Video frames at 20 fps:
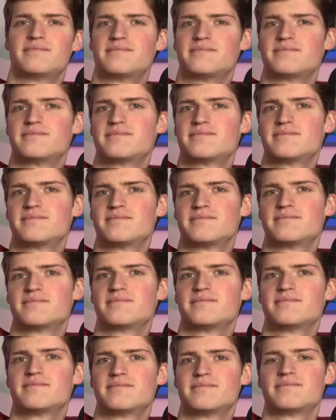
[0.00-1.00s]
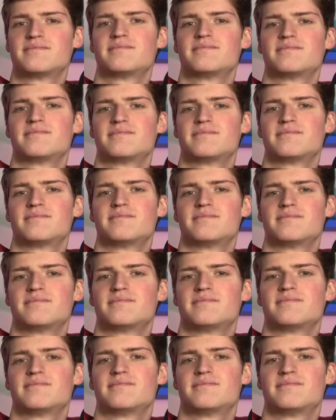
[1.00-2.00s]

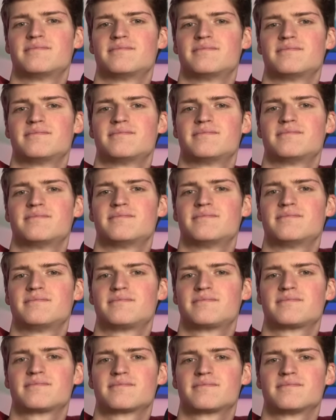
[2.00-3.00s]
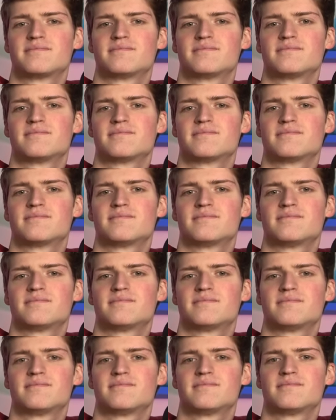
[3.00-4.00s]

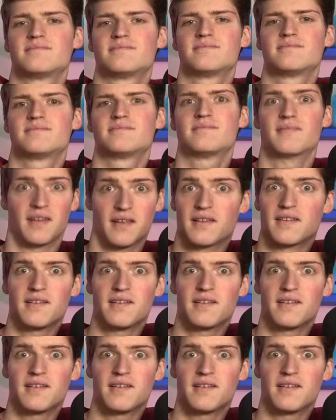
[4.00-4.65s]
(not speaking)